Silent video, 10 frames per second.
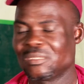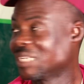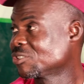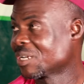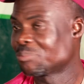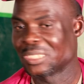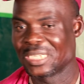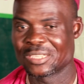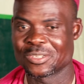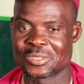natural
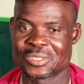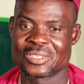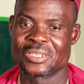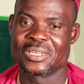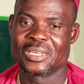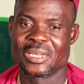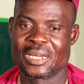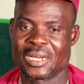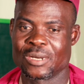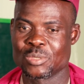predators,
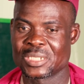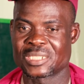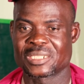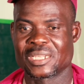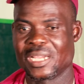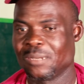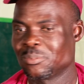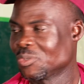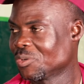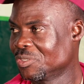which
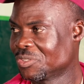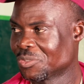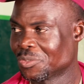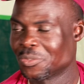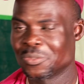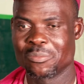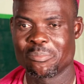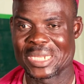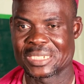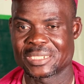help to control
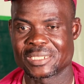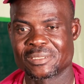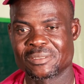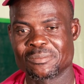pests.